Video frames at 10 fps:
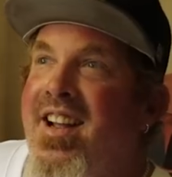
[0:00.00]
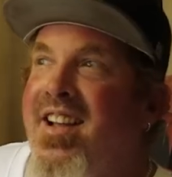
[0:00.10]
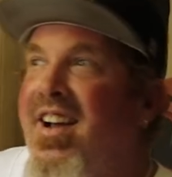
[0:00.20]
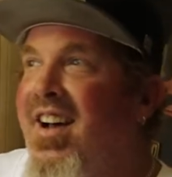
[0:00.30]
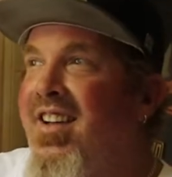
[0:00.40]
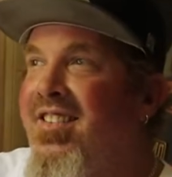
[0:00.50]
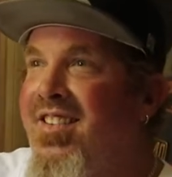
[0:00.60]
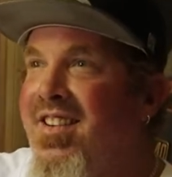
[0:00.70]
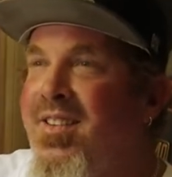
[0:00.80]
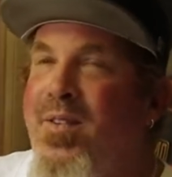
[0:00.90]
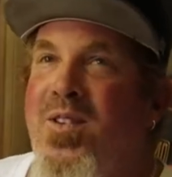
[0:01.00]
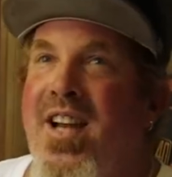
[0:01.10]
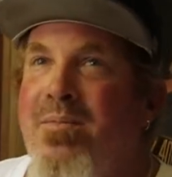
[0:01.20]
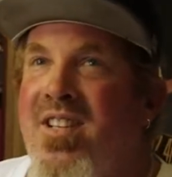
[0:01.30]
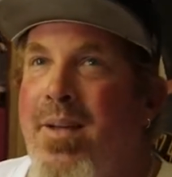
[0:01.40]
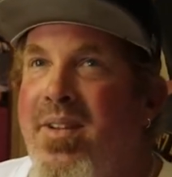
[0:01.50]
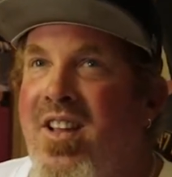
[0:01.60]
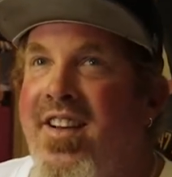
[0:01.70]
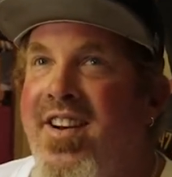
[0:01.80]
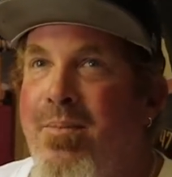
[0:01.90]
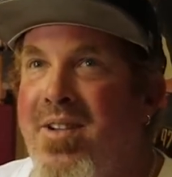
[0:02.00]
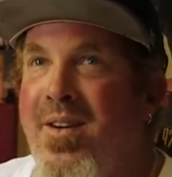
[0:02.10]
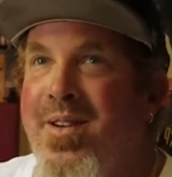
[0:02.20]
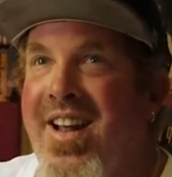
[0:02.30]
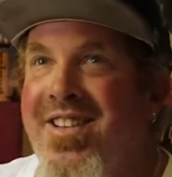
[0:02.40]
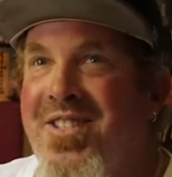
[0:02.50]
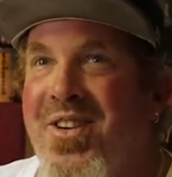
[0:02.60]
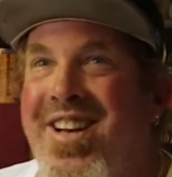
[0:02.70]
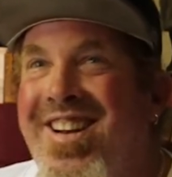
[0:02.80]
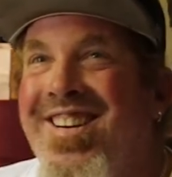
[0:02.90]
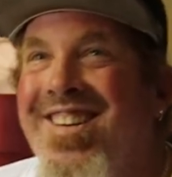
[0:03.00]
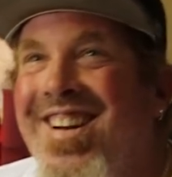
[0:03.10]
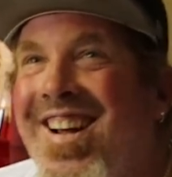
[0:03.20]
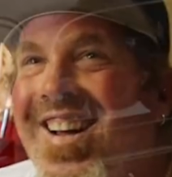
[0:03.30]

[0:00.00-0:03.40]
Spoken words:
A few times he let me light it up going down the street here.